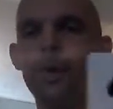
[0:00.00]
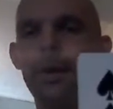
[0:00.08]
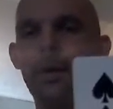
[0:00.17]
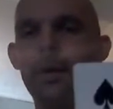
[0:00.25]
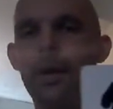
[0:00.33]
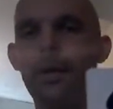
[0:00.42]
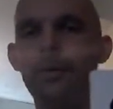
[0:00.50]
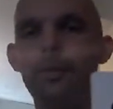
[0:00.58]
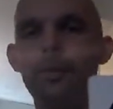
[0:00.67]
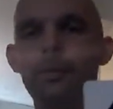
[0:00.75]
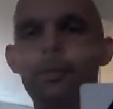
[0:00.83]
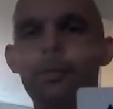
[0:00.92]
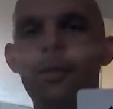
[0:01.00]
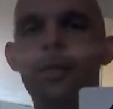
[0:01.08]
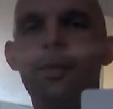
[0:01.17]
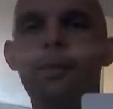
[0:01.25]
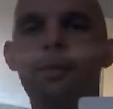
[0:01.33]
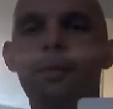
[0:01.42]
There we go.
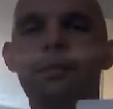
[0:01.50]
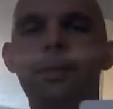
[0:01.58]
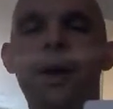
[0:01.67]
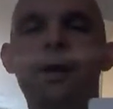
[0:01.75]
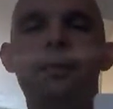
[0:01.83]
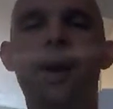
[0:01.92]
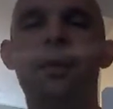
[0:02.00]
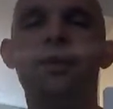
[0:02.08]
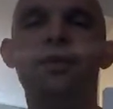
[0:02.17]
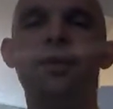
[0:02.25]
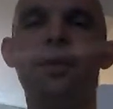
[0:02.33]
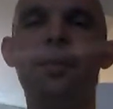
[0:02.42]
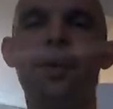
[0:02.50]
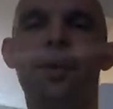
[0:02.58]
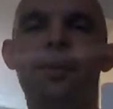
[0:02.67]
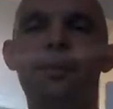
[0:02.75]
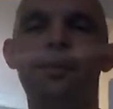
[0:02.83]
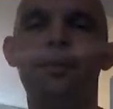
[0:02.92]
Might look backwards to you, but
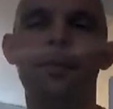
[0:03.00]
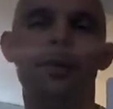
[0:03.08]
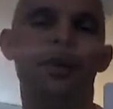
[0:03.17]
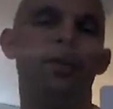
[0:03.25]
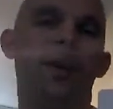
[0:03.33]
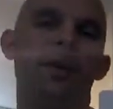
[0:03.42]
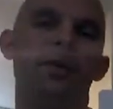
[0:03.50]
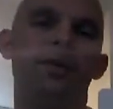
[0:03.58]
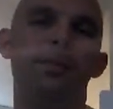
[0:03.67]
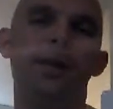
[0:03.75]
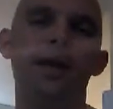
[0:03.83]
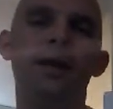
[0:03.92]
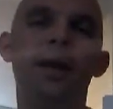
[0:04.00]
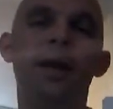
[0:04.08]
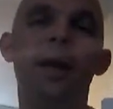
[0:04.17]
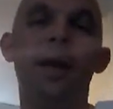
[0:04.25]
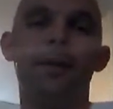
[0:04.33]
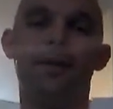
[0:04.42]
looks backwards to me.
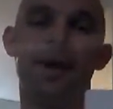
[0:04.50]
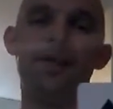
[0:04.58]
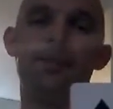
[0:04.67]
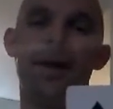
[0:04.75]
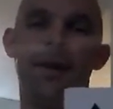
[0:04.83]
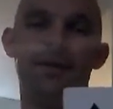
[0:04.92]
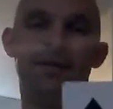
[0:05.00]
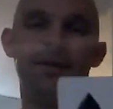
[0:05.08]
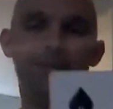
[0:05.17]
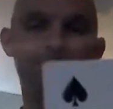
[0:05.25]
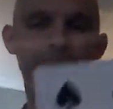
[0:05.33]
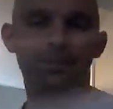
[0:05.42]
9 of spades.